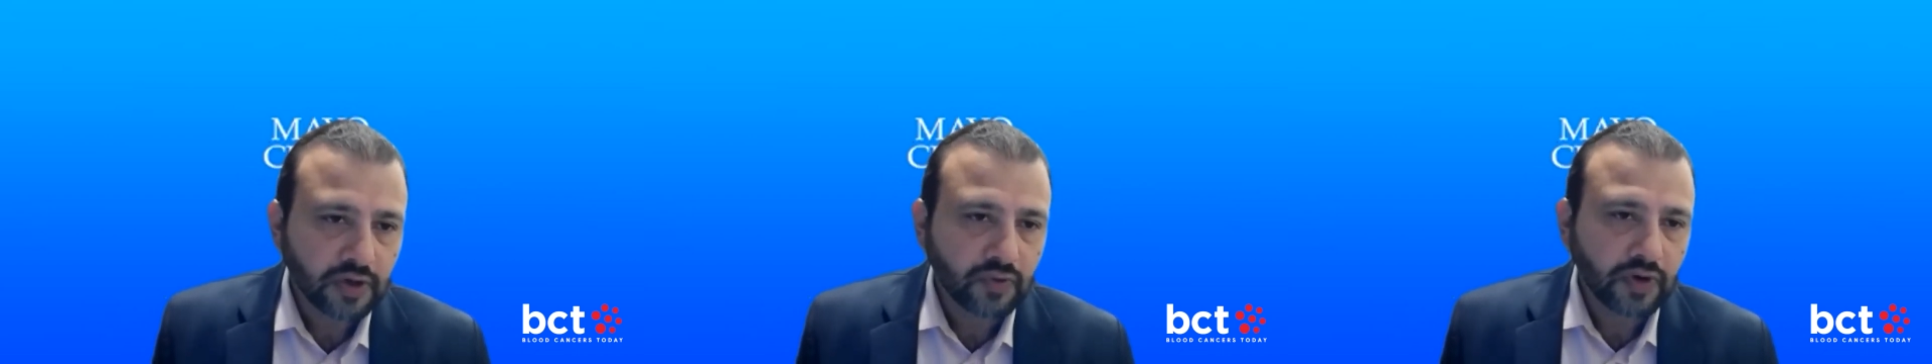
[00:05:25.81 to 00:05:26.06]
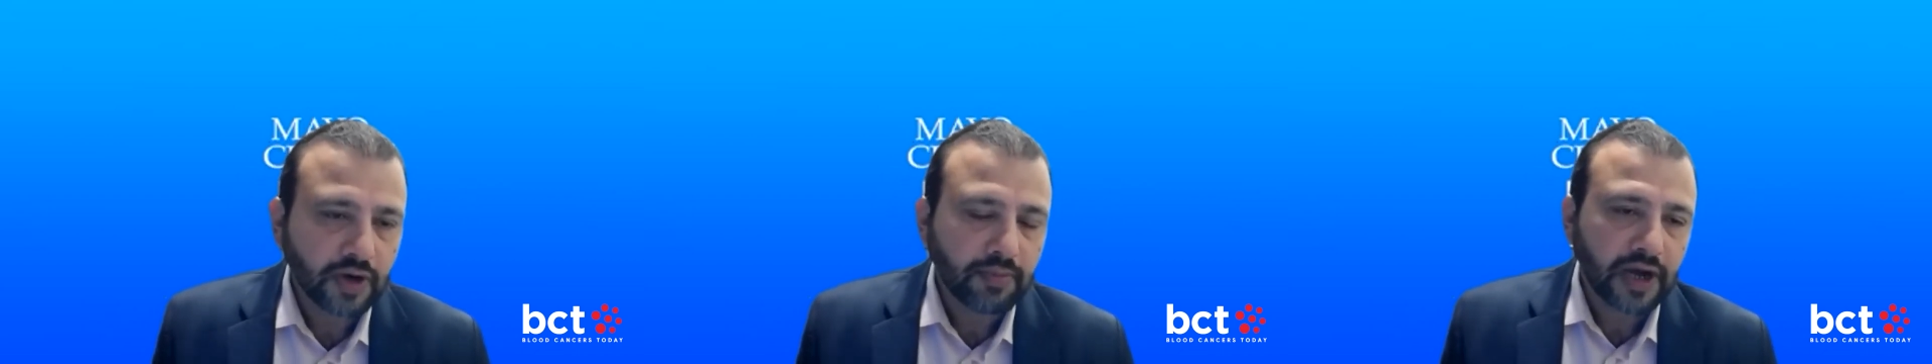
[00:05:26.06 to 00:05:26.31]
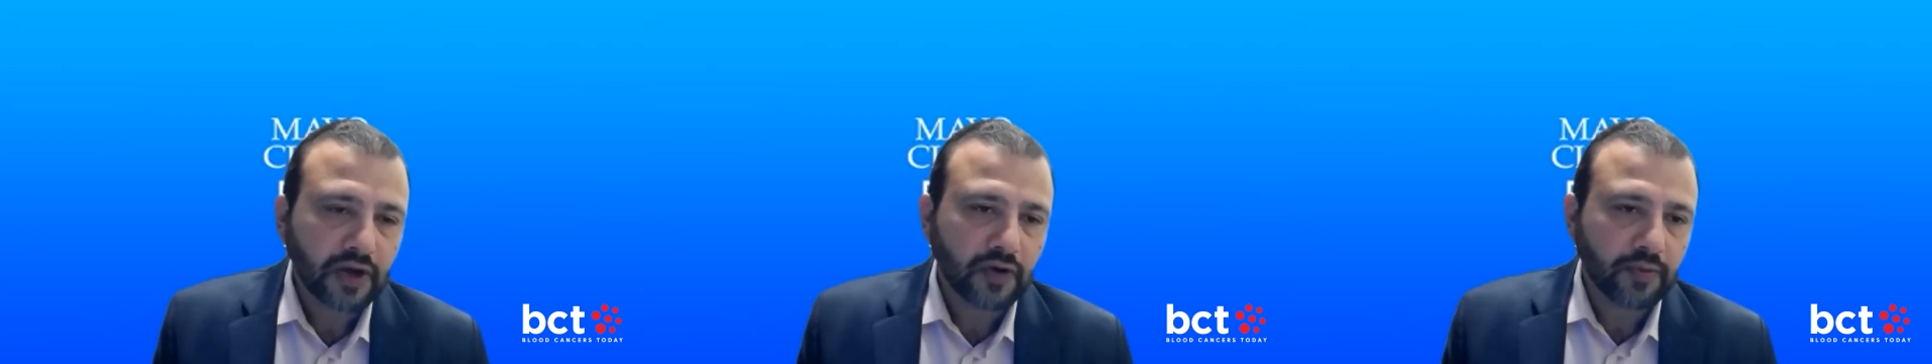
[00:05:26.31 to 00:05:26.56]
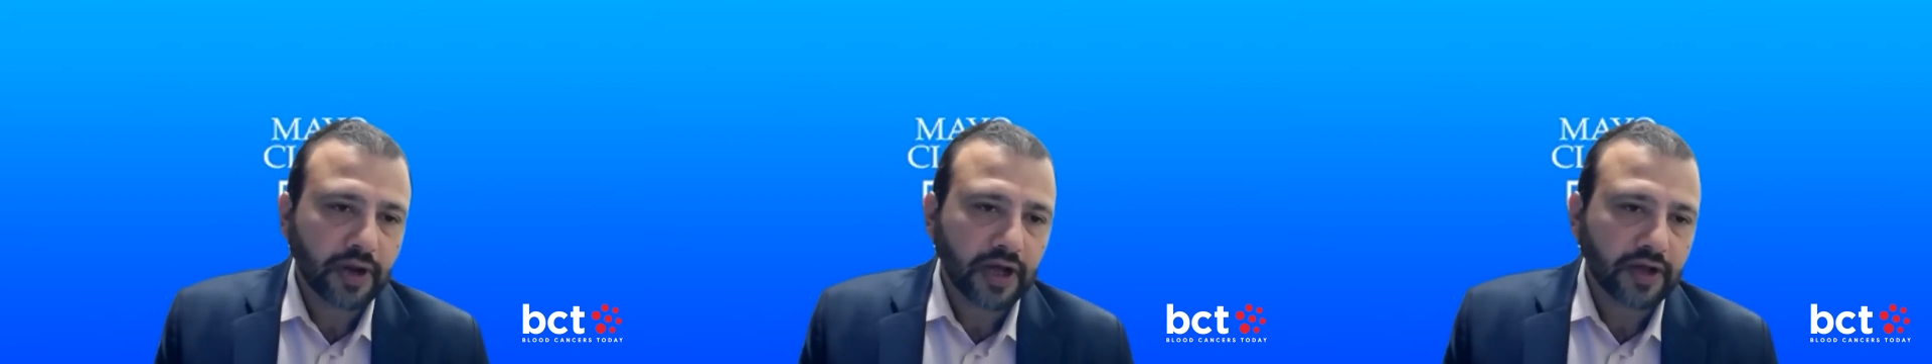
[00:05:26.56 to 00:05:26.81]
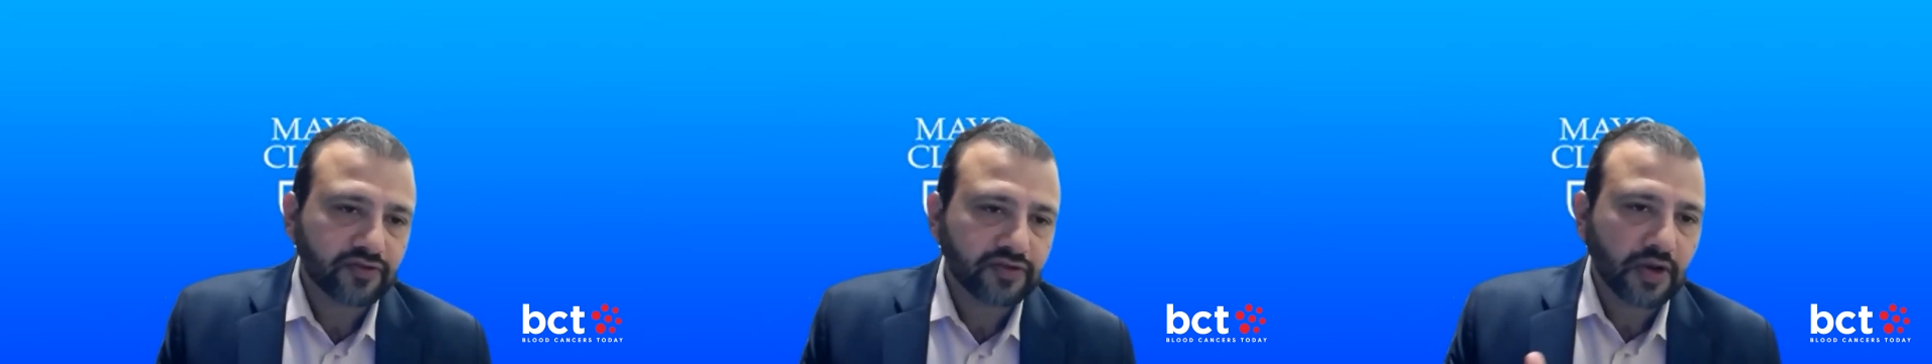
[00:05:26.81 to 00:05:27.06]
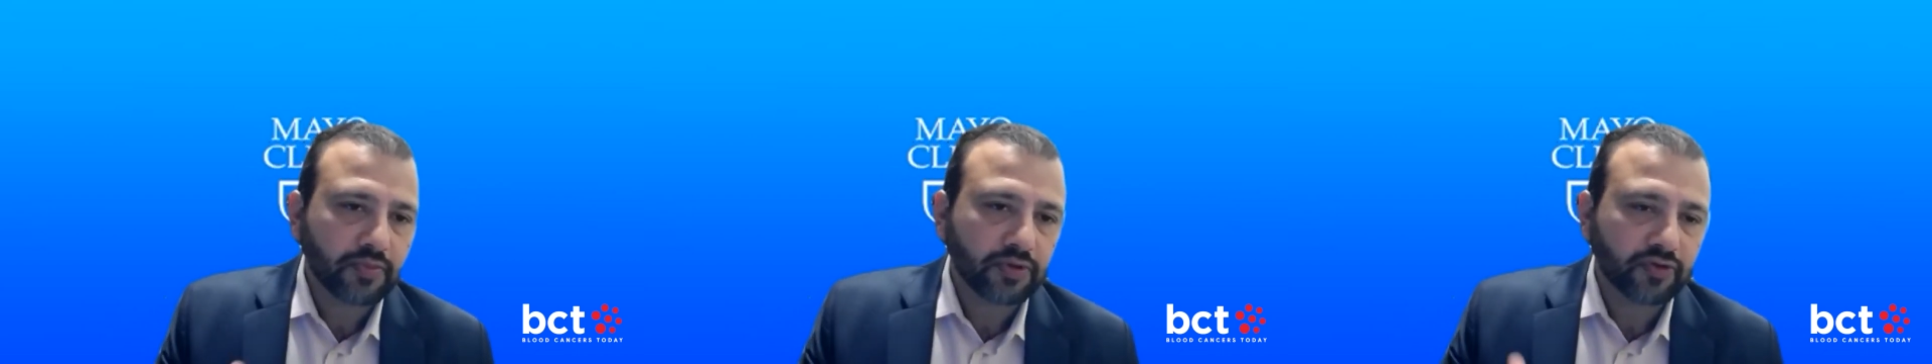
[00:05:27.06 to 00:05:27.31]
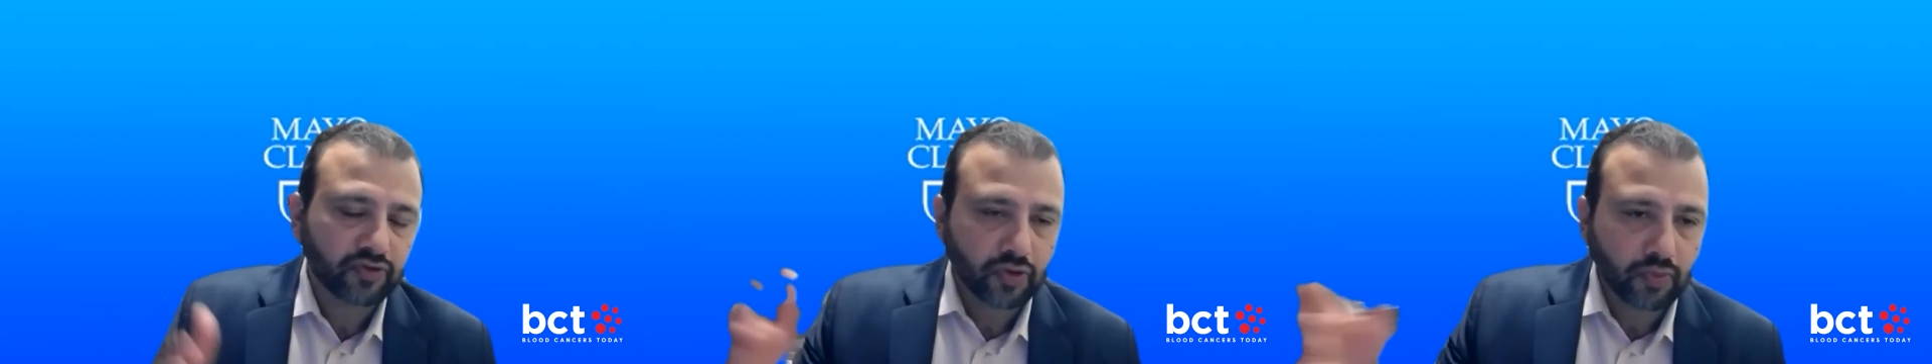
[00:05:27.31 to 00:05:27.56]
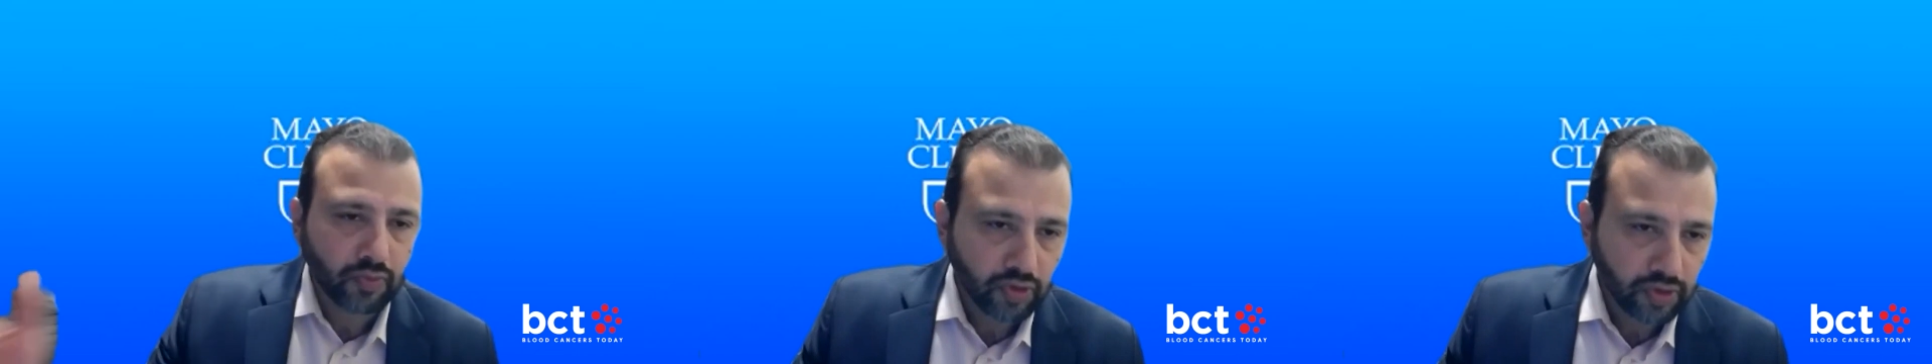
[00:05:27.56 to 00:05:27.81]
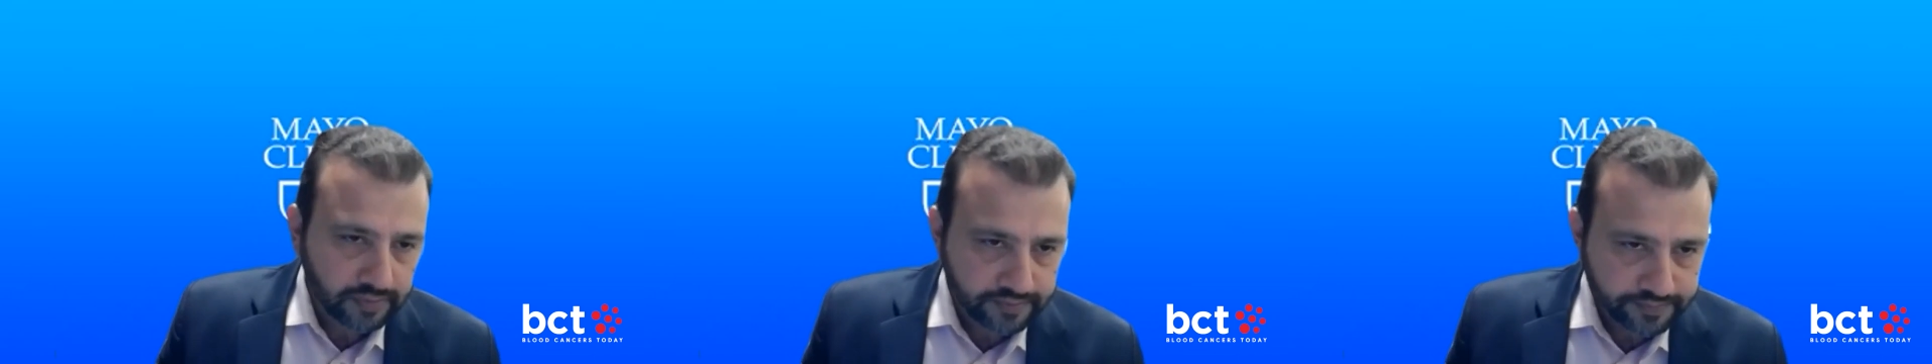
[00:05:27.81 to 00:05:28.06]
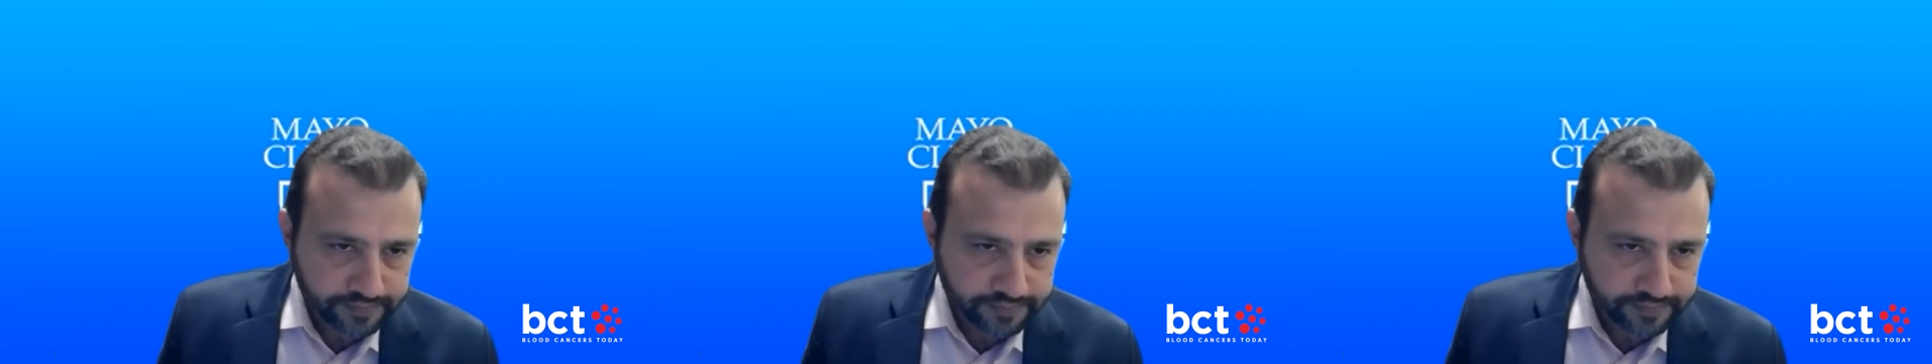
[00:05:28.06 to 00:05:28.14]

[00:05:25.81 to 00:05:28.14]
who had myeloid blast 10% or more.